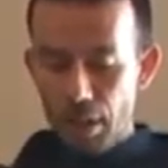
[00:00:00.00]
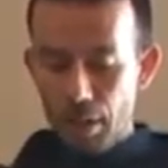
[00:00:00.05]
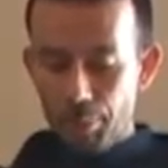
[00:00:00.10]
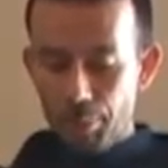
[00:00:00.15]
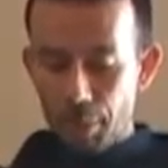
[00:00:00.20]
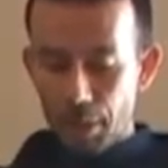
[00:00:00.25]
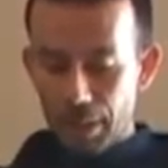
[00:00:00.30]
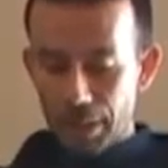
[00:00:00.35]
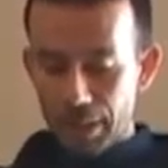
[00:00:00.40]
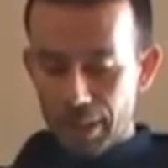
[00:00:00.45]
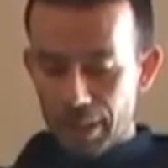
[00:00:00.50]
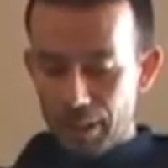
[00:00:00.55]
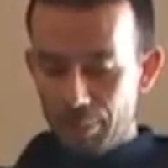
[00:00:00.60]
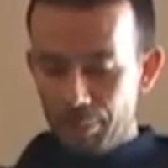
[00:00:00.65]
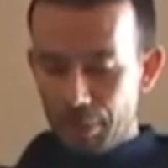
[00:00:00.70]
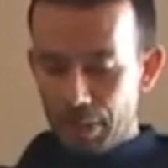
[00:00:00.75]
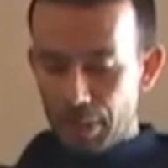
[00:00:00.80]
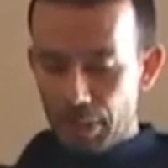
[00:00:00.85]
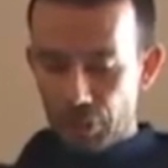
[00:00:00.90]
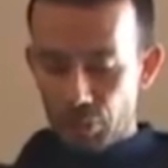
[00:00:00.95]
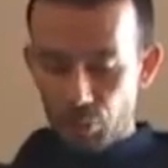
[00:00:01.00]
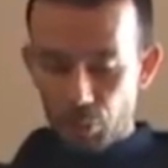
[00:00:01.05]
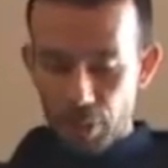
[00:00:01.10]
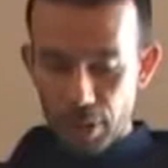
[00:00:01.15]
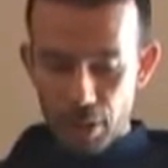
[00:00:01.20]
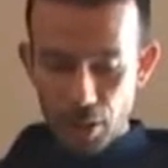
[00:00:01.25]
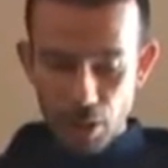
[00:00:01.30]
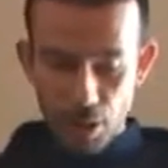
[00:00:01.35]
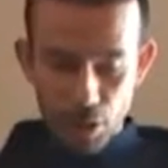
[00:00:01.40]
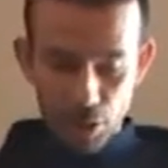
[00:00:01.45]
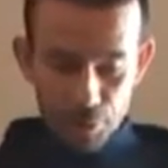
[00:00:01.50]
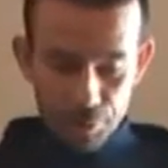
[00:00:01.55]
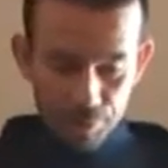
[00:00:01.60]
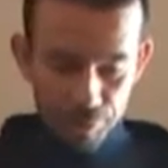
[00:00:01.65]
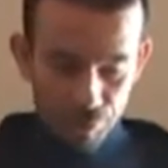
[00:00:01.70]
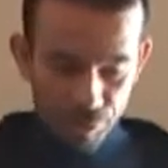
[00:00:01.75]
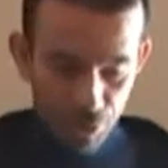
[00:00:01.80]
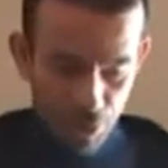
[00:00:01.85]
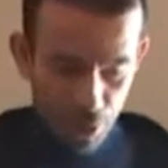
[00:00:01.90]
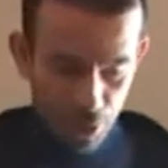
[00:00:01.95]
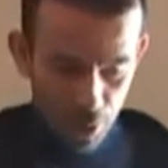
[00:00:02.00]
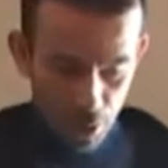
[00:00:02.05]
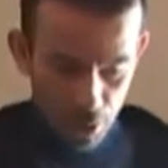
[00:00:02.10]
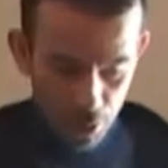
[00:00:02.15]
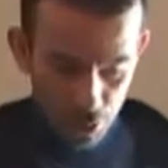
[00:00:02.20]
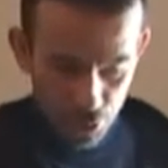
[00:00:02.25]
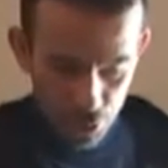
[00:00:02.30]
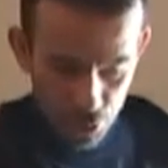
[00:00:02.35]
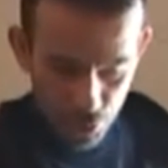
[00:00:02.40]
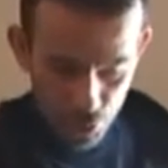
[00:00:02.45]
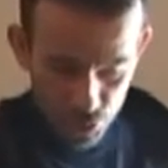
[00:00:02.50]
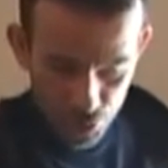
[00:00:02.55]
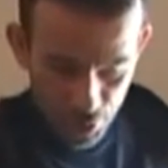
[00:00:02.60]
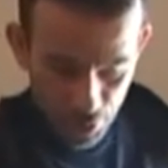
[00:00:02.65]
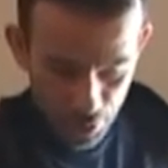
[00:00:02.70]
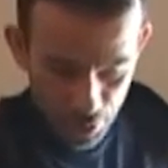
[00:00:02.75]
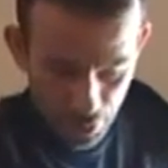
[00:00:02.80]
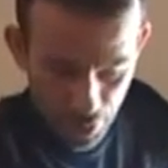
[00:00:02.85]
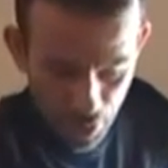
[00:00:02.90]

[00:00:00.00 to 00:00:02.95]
But again, because we are using